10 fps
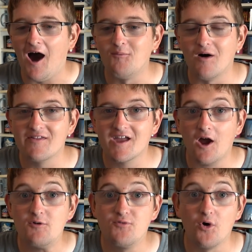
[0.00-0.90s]
on what they're
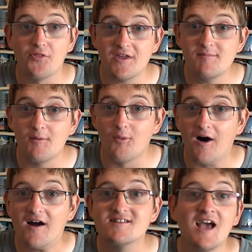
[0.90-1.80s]
going for
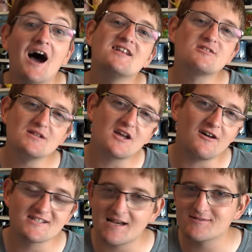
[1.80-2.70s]
theming-wise. And some of the
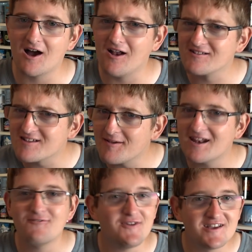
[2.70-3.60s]
concept art looks a bit
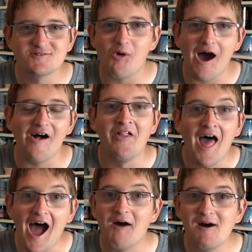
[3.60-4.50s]
iffy as well.
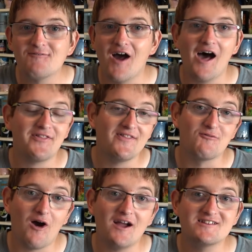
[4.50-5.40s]
However, I think the
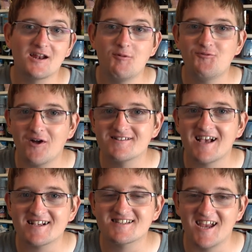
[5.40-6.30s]
ride's going to be
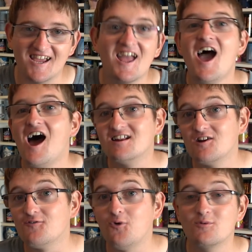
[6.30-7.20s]
fantastic, and I
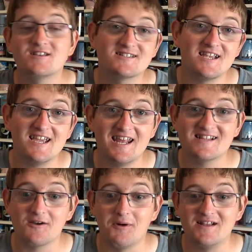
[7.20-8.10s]
look forward to seeing
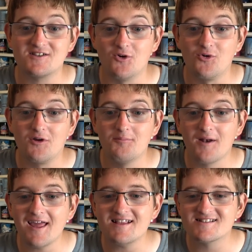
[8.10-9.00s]
it when it's all
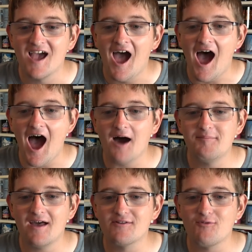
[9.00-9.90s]
complete.
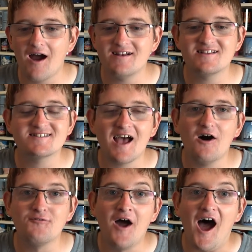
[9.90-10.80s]
But yeah, the ride
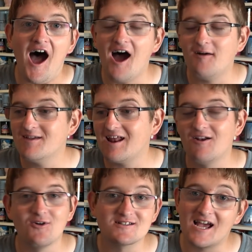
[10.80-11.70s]
itself, you know,
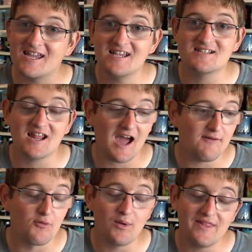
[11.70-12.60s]
looks like it's going to
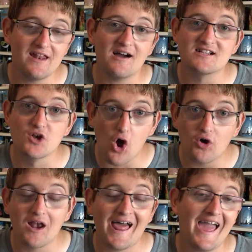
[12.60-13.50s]
have a really nice
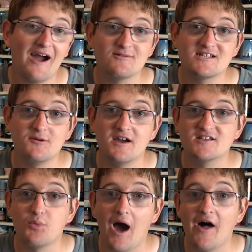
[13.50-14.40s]
long layout to it
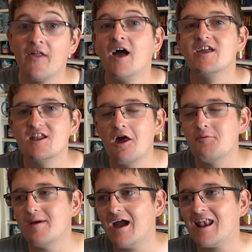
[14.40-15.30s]
as well. You
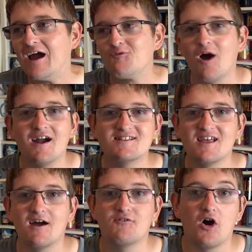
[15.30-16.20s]
know me, I like rides
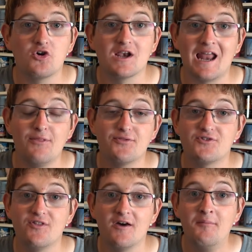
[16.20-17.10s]
that have got a good length
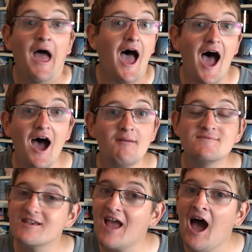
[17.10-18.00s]
to them.
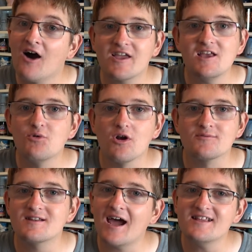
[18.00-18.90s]
So yeah, I'll keep you all
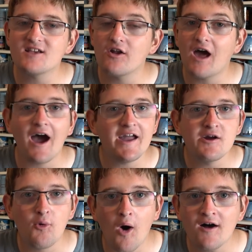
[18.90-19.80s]
up to date on
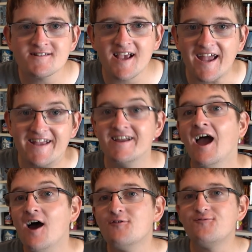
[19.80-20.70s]
Iron Gwazi.
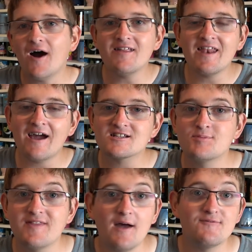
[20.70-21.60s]
Final
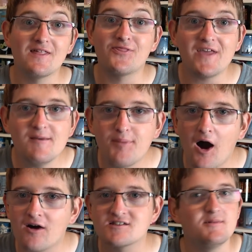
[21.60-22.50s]
announcement then for the theme
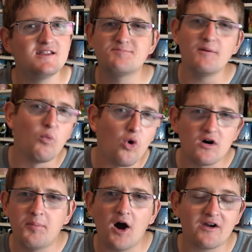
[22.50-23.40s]
parks. I mean, there's been
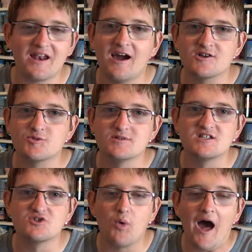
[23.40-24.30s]
water park announcements
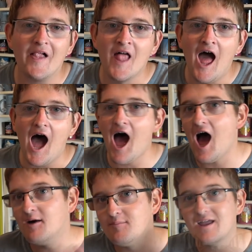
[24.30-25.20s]
as well,
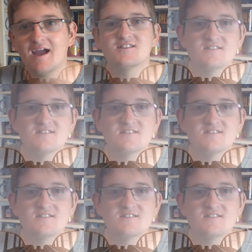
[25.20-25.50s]
but yeah, in